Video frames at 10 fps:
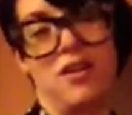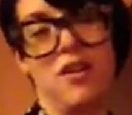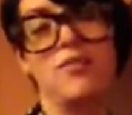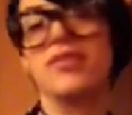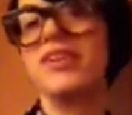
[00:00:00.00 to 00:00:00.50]

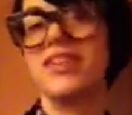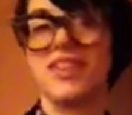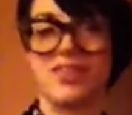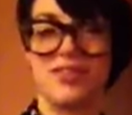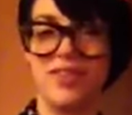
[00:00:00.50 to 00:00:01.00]
I'm really
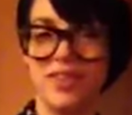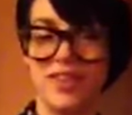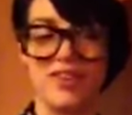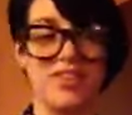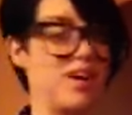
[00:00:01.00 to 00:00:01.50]
not feeling
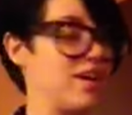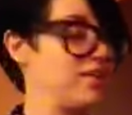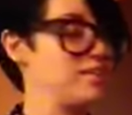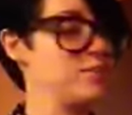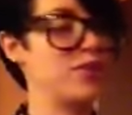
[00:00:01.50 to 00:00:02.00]
good,
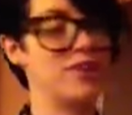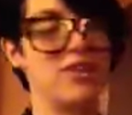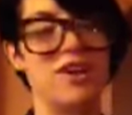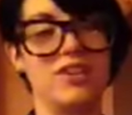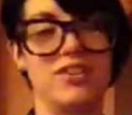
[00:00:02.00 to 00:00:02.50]
guys. The more I
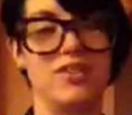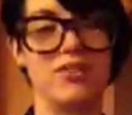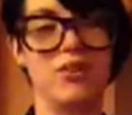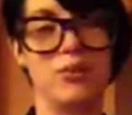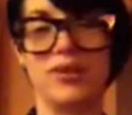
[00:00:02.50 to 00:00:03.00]
talk to you,
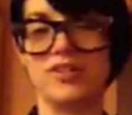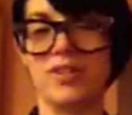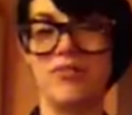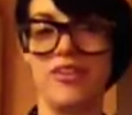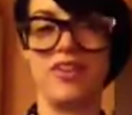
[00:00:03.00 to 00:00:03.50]
the worse
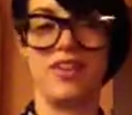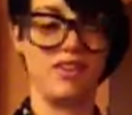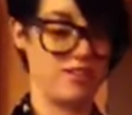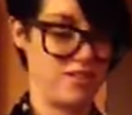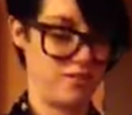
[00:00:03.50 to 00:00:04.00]
I'm feeling,
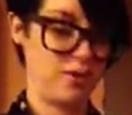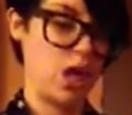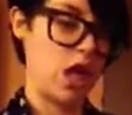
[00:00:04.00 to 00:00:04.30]
so